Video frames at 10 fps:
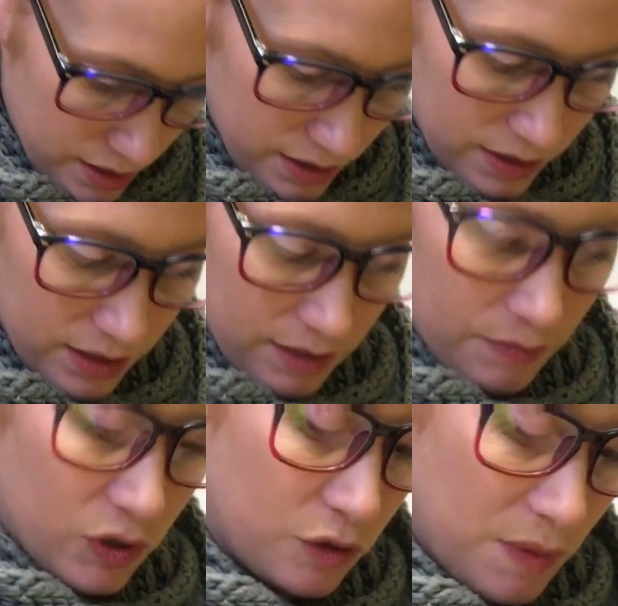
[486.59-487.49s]
So
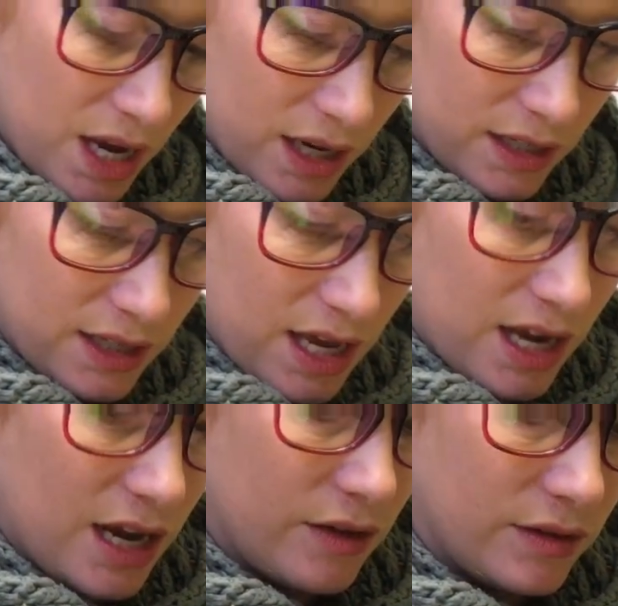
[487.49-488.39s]
push back, slide
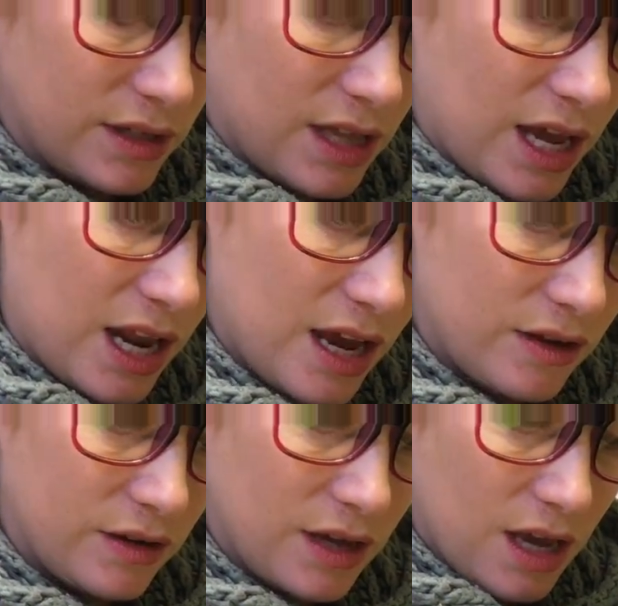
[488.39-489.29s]
out,
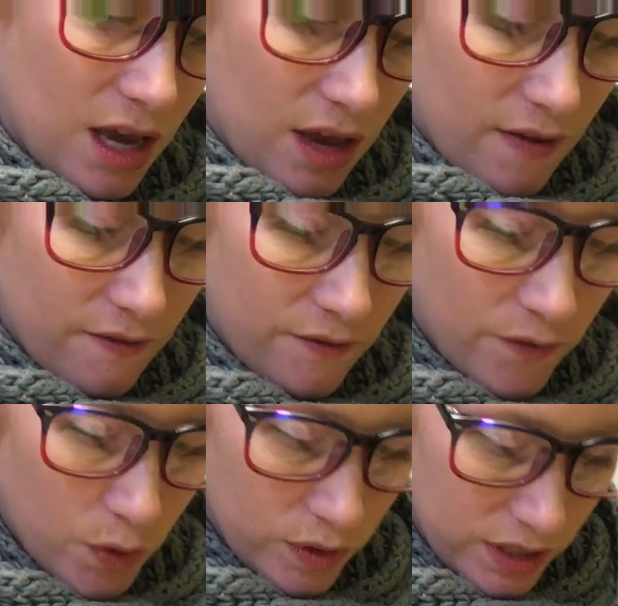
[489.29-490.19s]

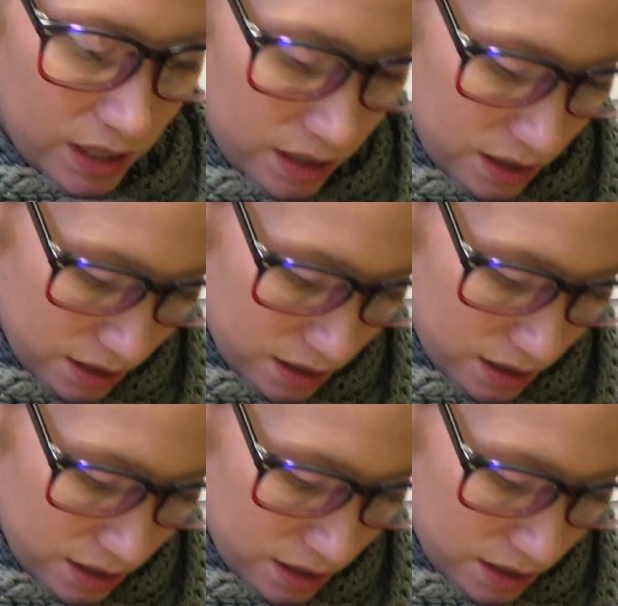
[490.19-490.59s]
fold it